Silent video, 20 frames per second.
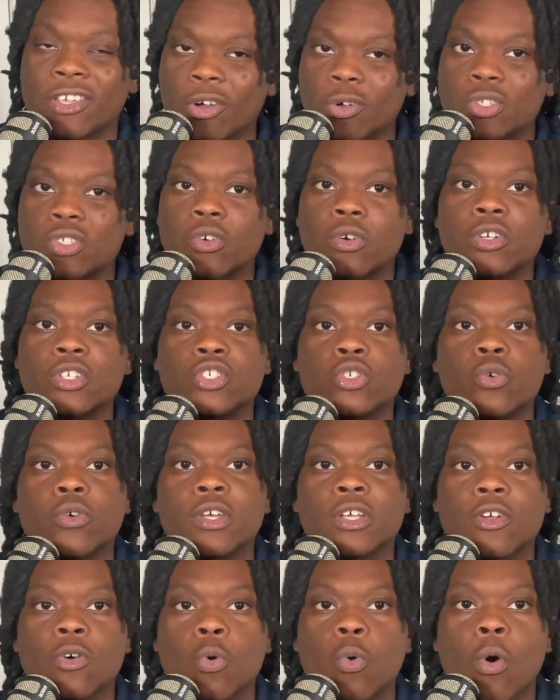go to a
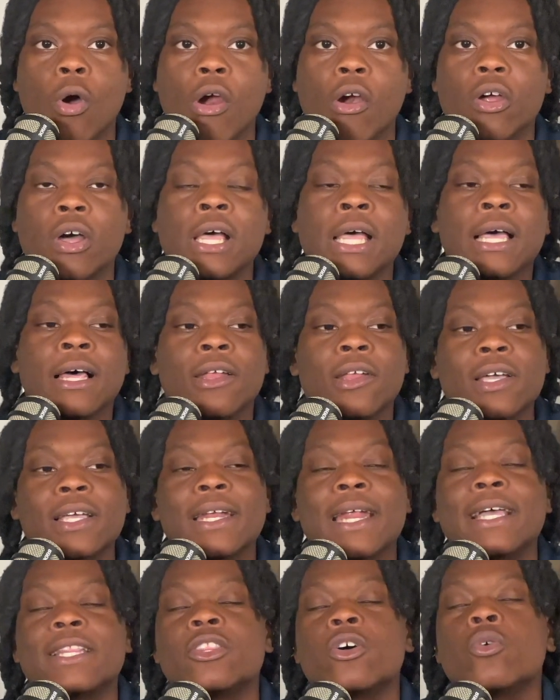Julian Okwara? Looking
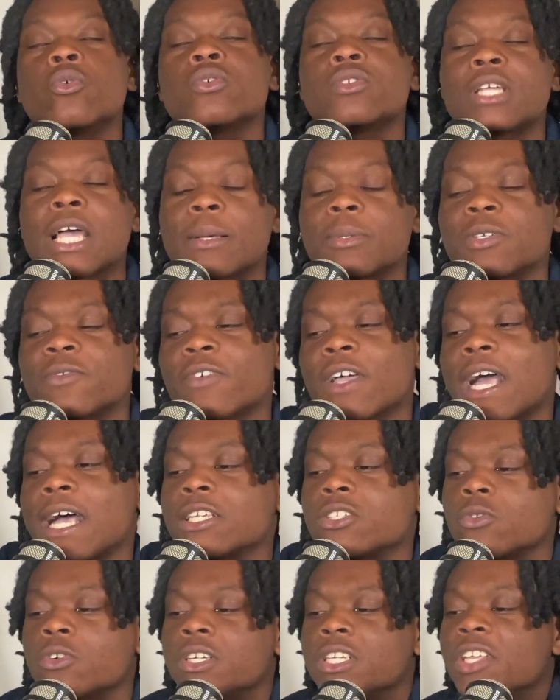at those types of guys
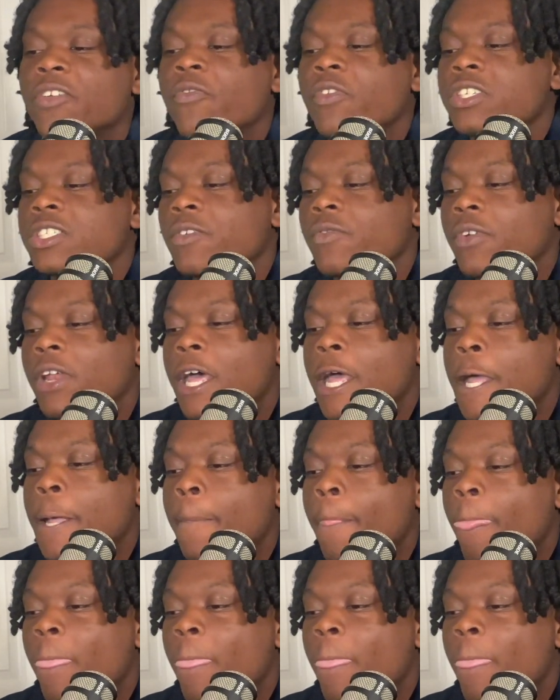on the defensive line.